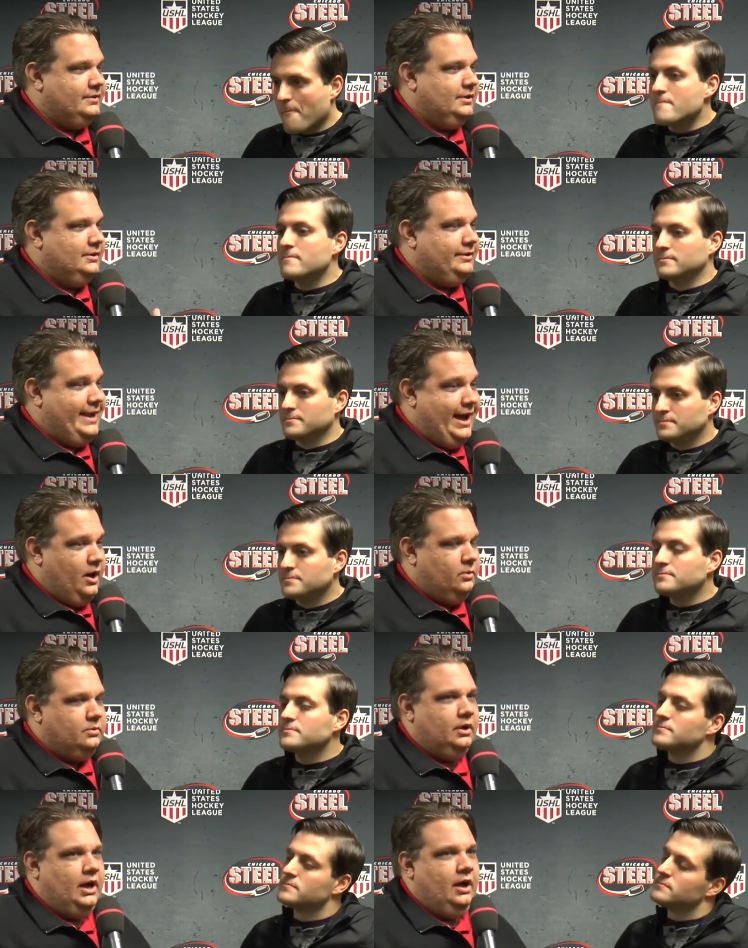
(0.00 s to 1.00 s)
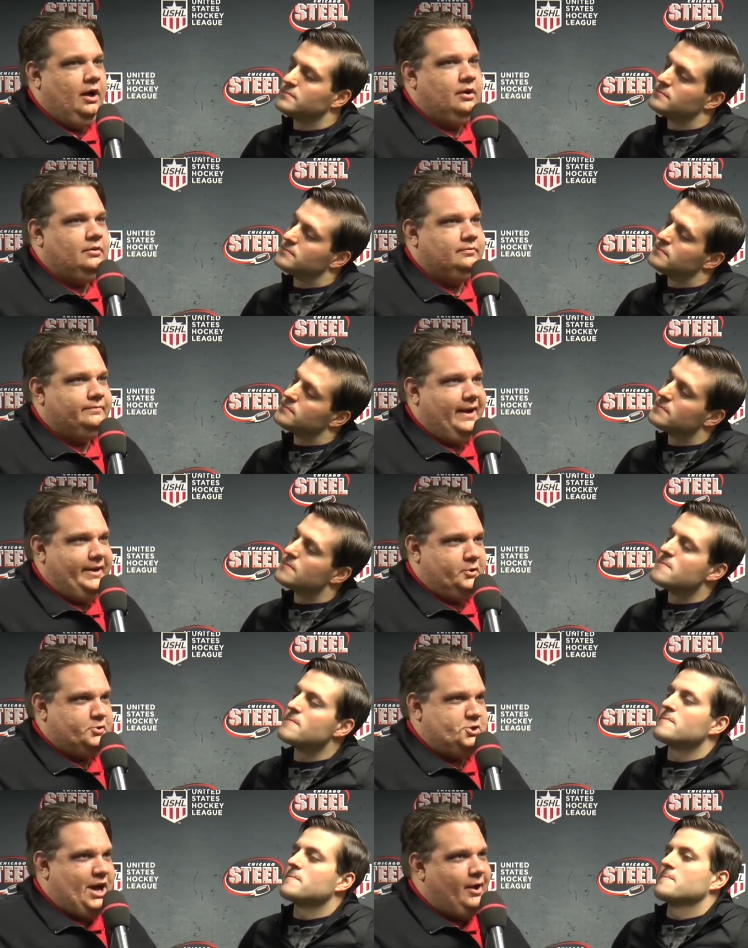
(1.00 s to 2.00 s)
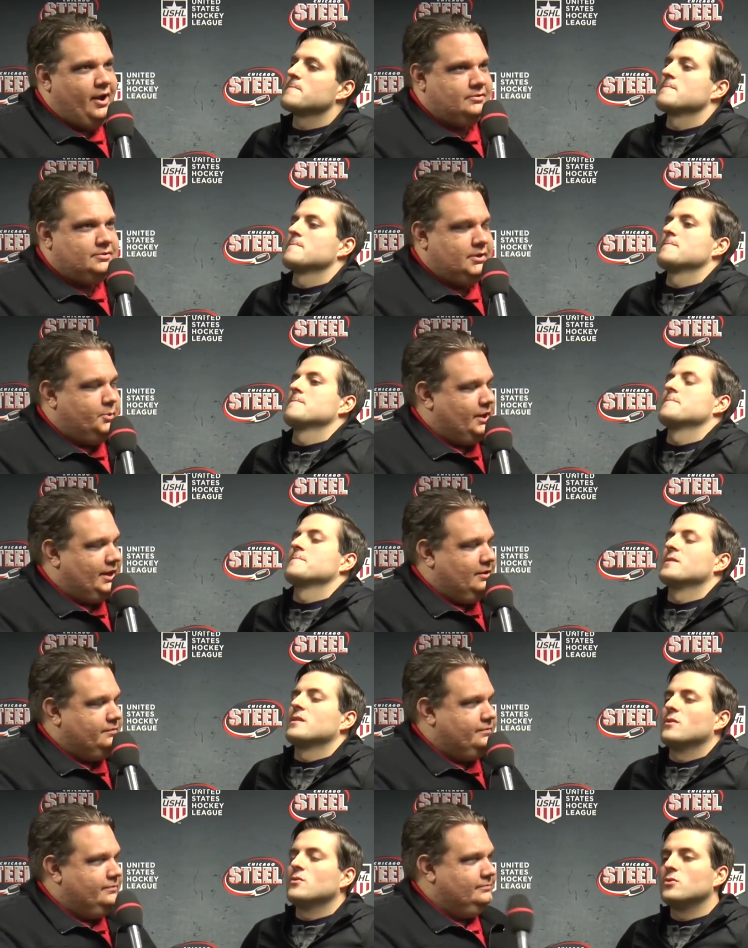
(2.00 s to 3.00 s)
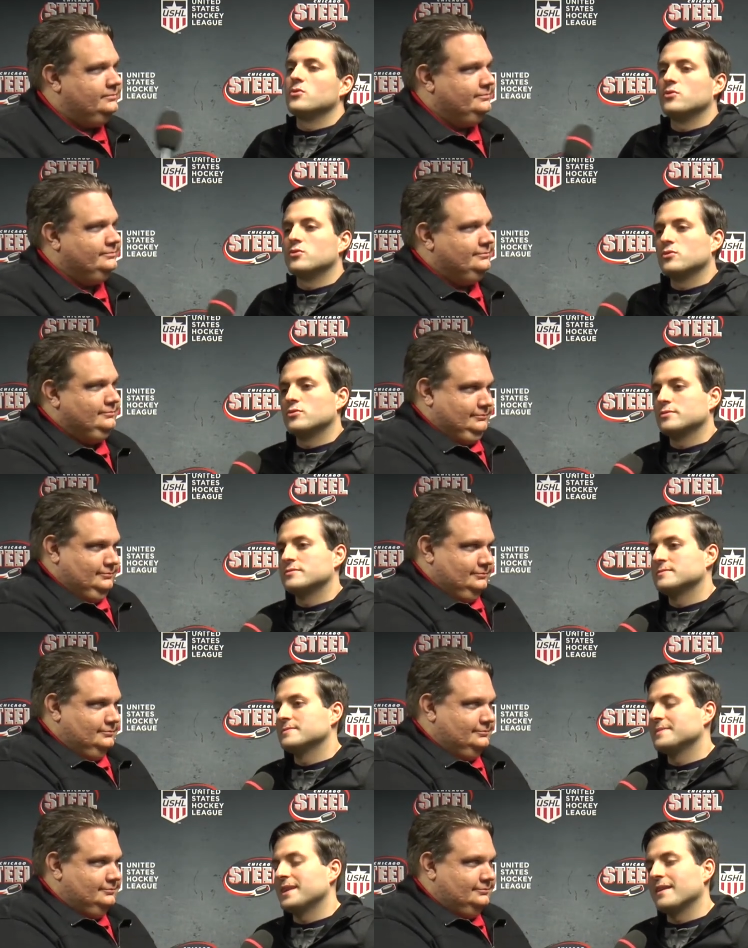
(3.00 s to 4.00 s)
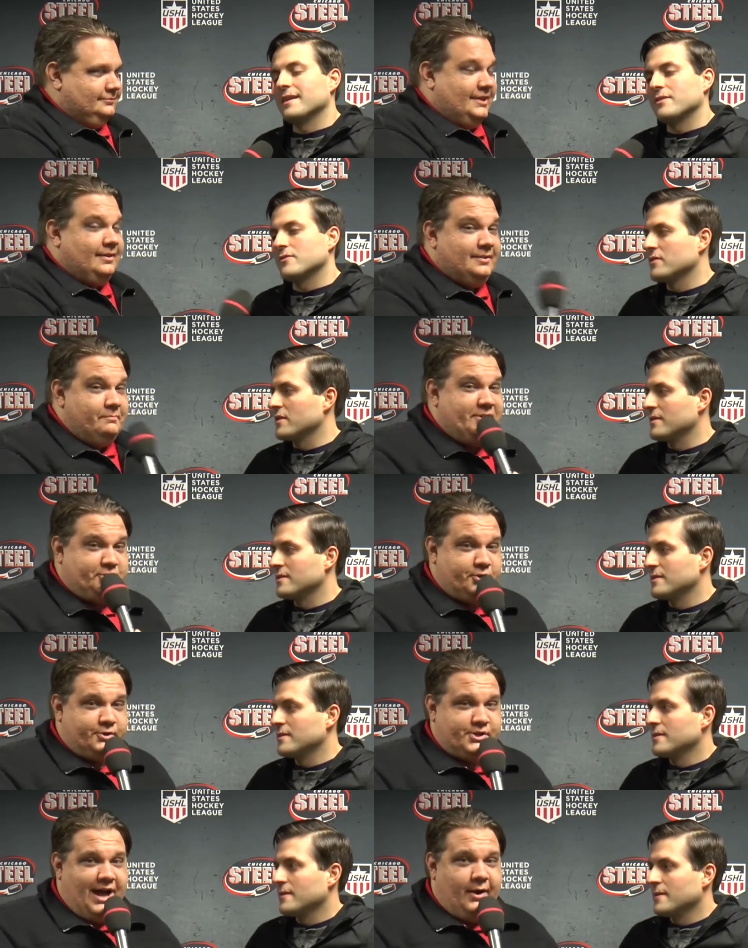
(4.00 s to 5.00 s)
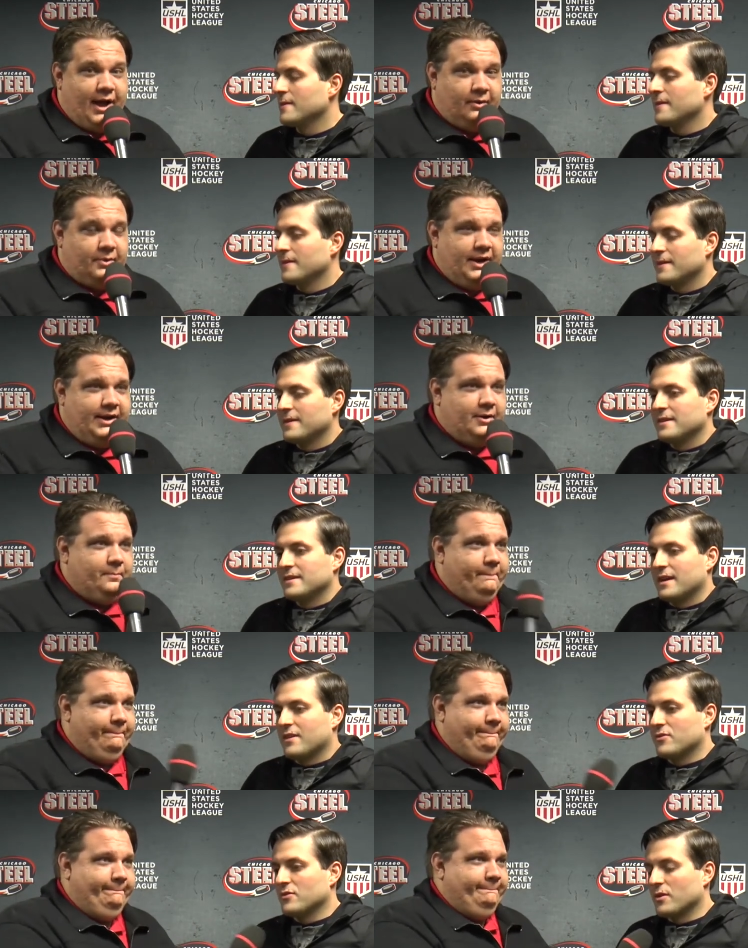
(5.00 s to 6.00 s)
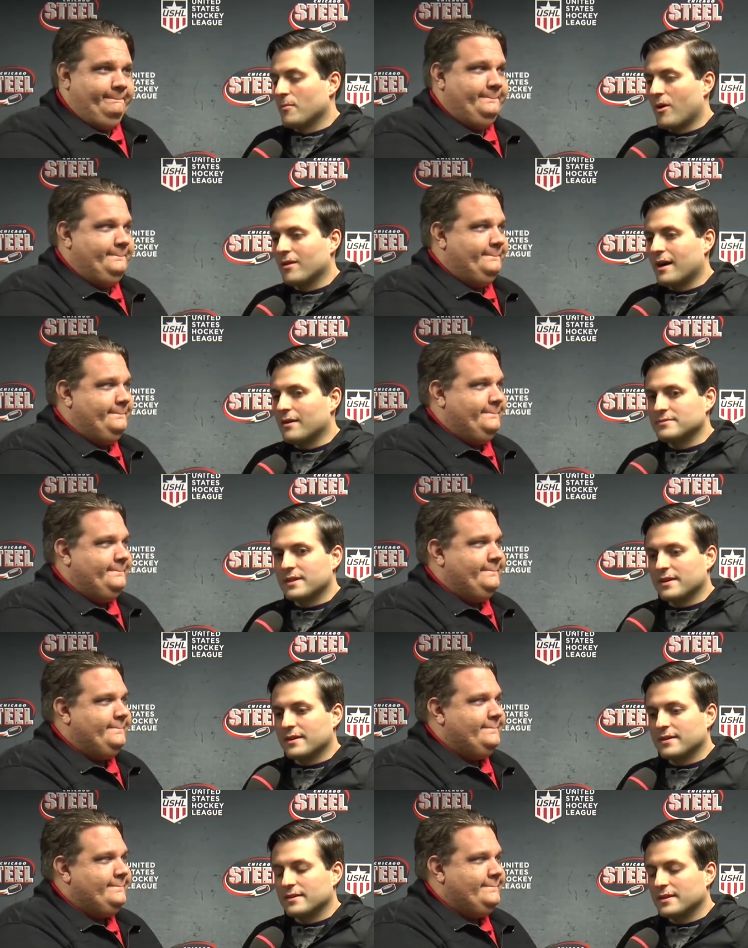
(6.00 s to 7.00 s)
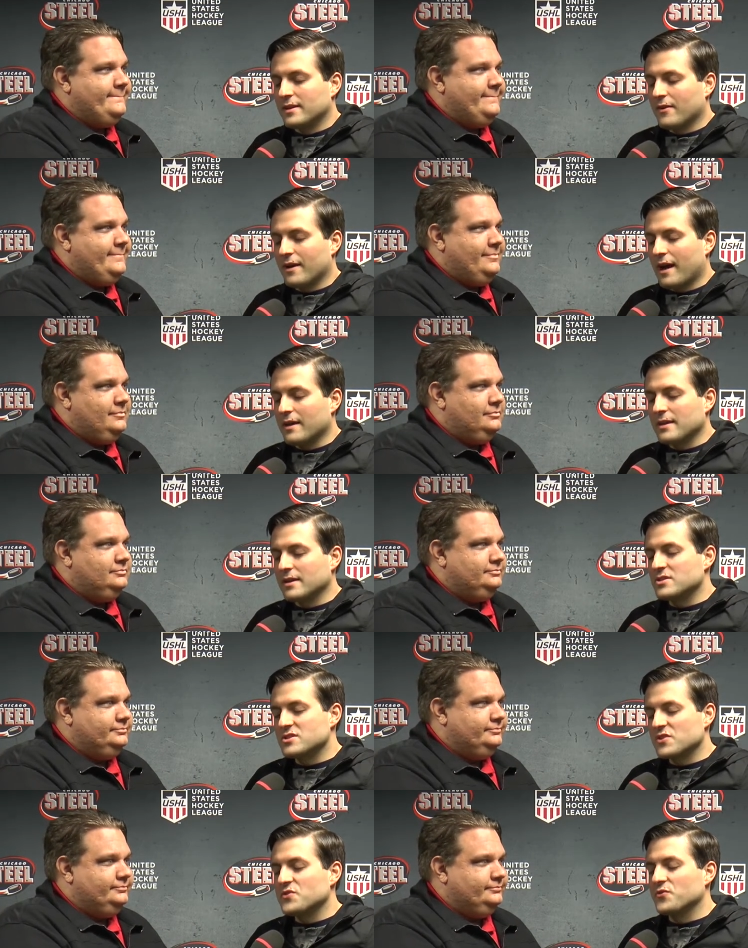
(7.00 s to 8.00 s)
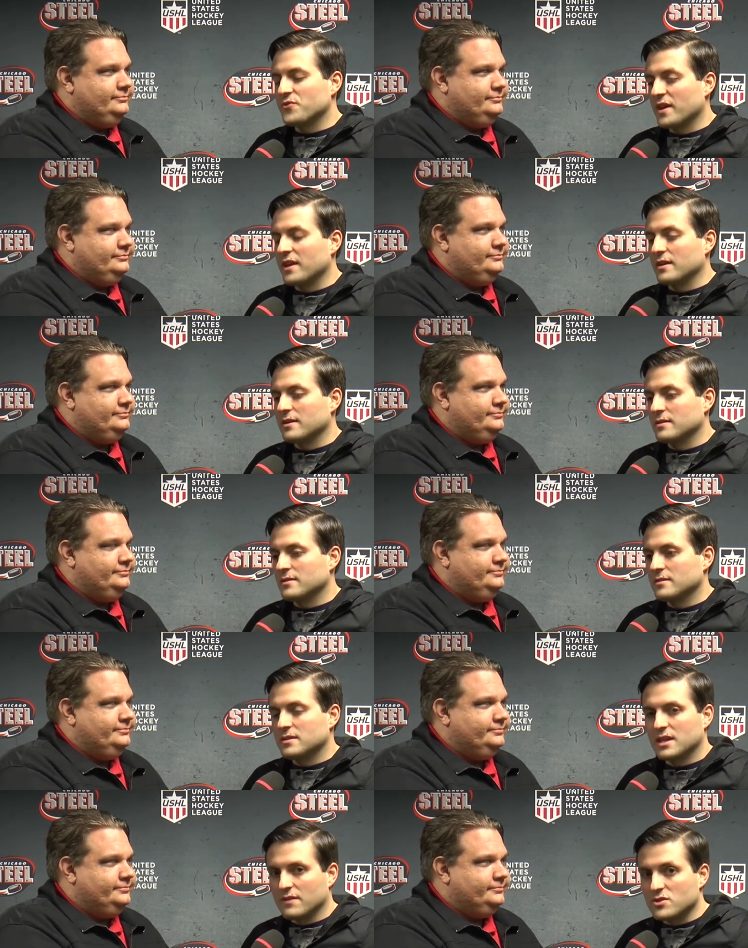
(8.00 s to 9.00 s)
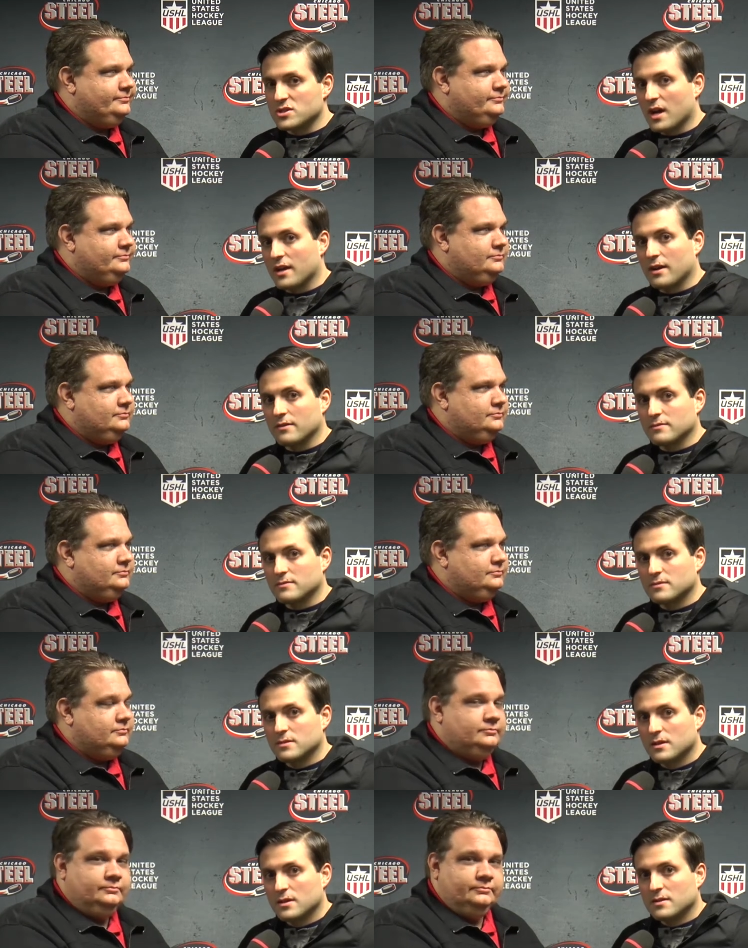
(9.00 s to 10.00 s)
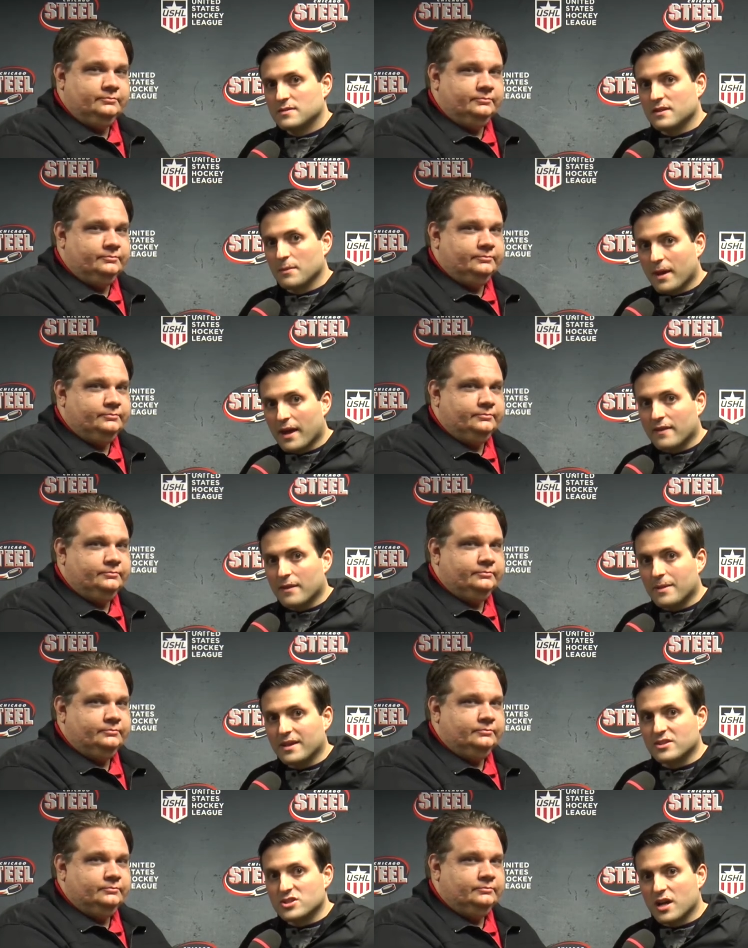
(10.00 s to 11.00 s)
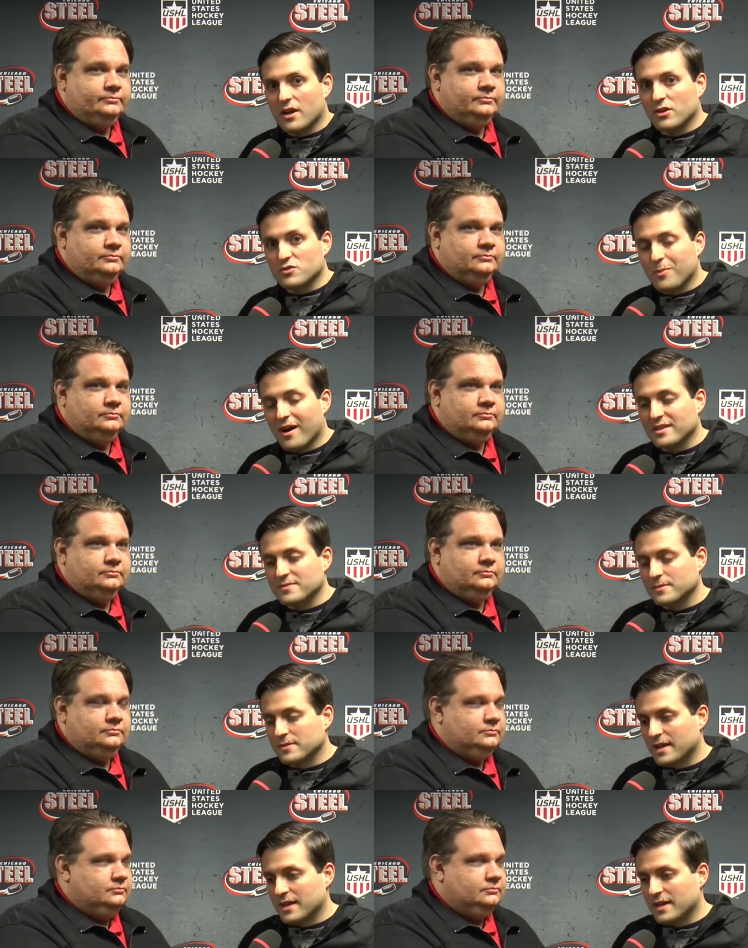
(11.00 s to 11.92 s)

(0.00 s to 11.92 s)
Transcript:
Speaker 1: mm. now uh, final shout-outs that you want to give. the, Mister shout out right here. Threw
Speaker 2: them all out there. You know, I, I think it's just fitting to give a shout out to the man that made the shout outs possible, and